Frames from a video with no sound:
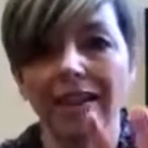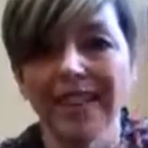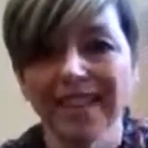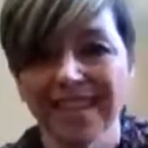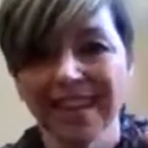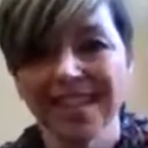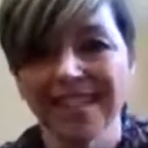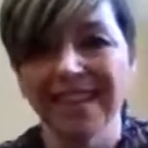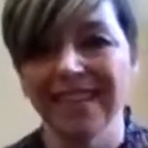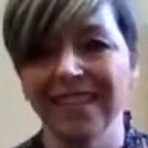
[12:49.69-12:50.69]
And that's the
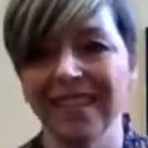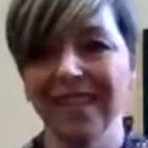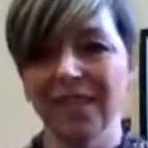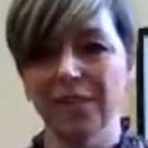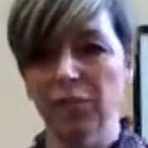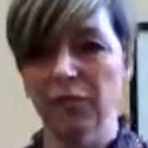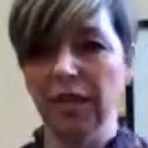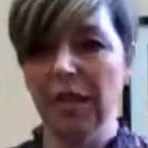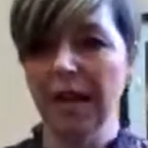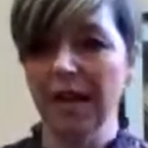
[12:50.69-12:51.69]
last sign. So
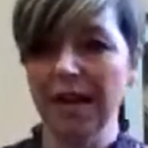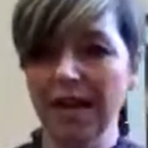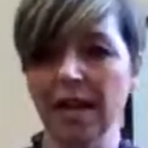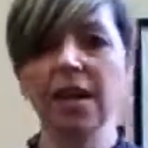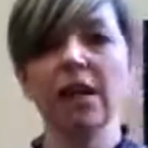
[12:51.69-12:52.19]
rely,